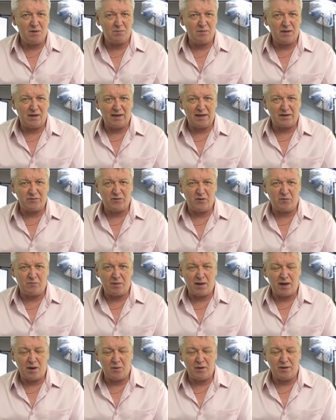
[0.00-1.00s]
up the ladder of
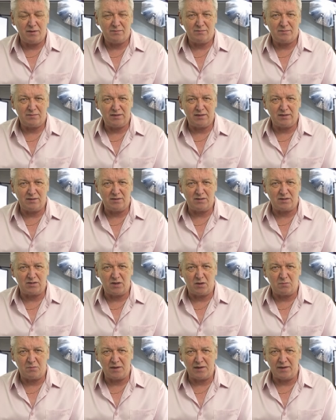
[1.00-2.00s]
power didn't
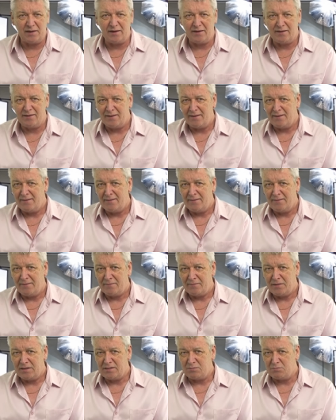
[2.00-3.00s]
stop here.
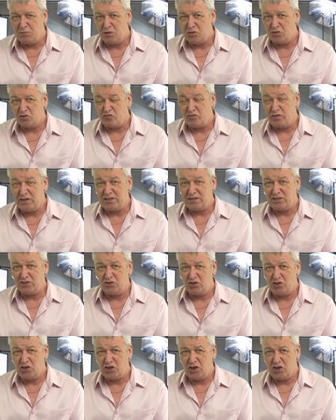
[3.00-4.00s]
His most
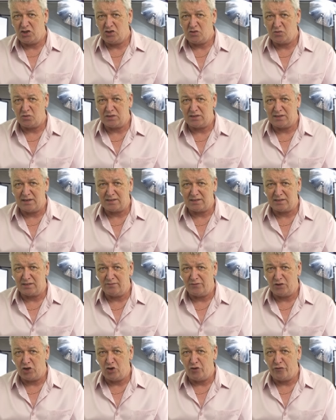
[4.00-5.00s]
recent charge was that
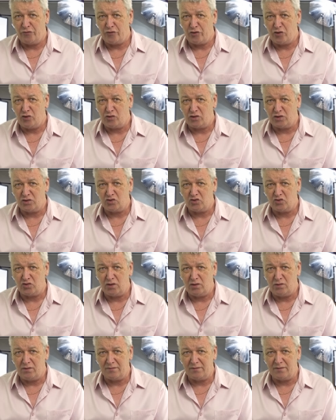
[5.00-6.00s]
of overall
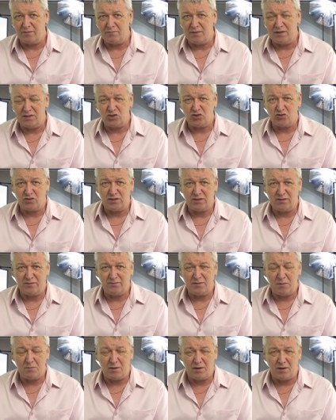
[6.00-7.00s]
control of
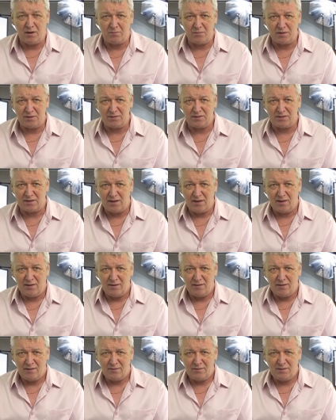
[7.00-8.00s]
administrative departments.
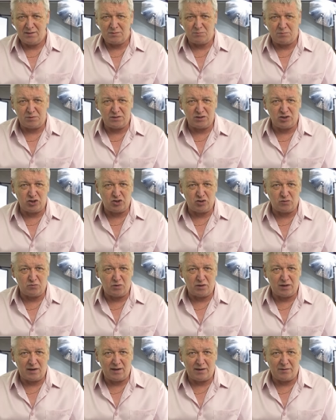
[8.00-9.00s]
This position
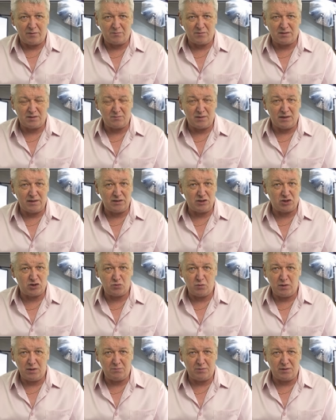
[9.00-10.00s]
would allow him to make
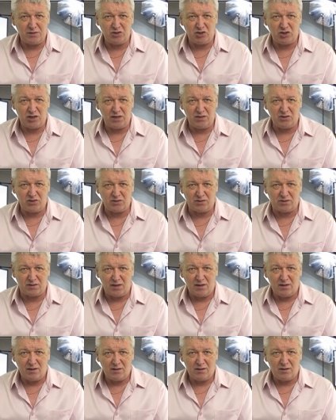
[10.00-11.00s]
sweeping changes
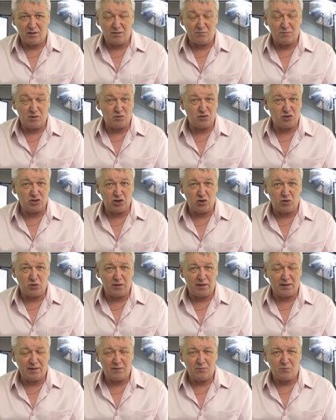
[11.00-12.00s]
almost
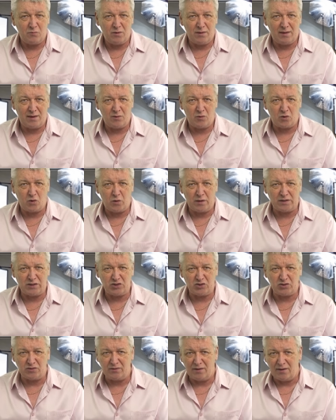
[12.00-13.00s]
totally without
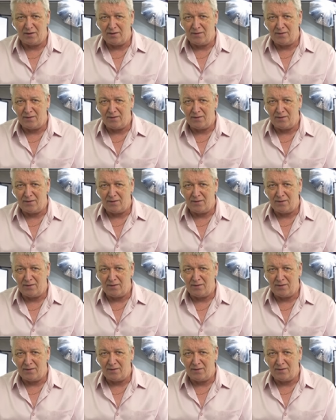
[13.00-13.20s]
question.